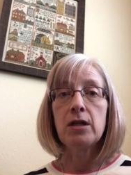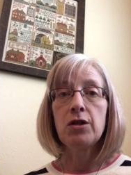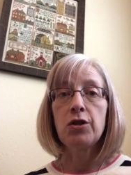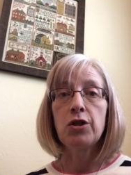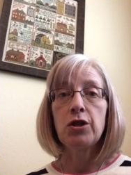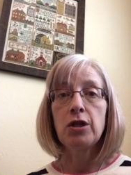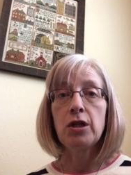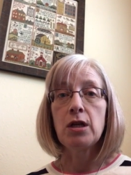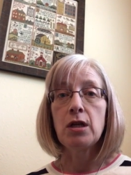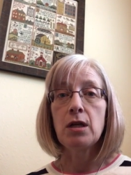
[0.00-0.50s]

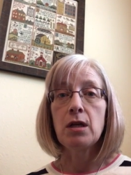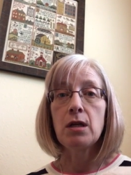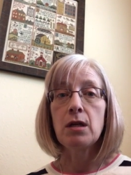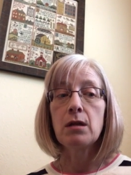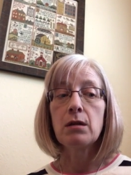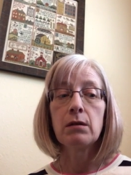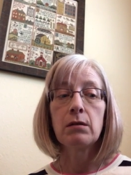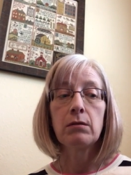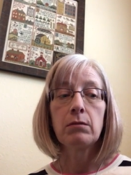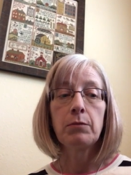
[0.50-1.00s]
she
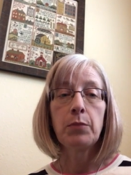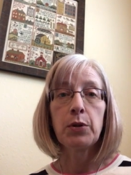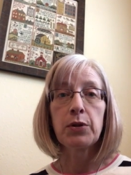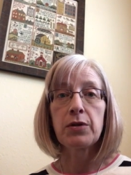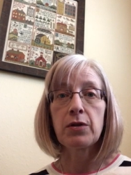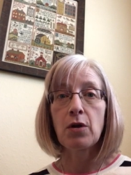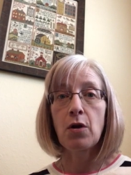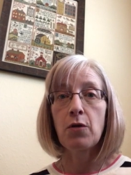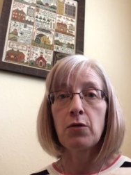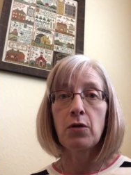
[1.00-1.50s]
puts
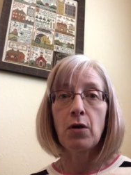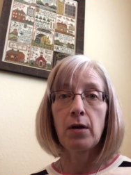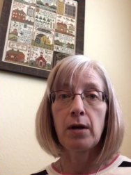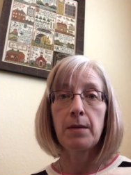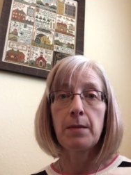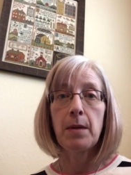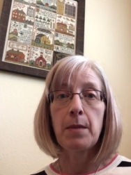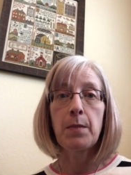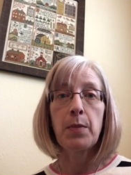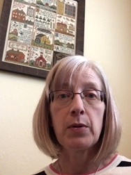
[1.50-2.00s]
a coat on
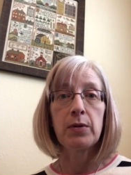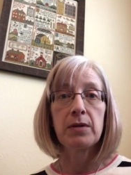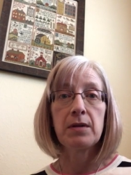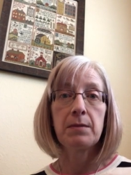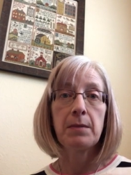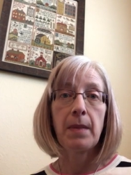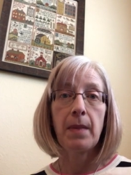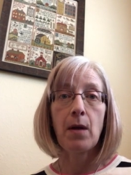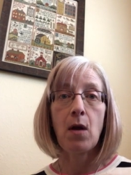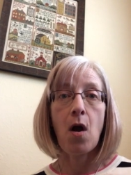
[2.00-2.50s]
him and puts him
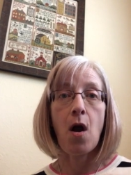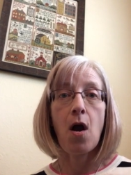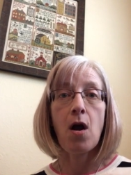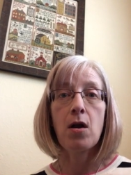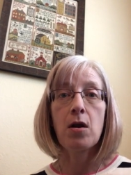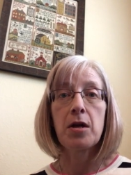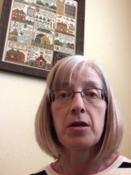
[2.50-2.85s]
in the car,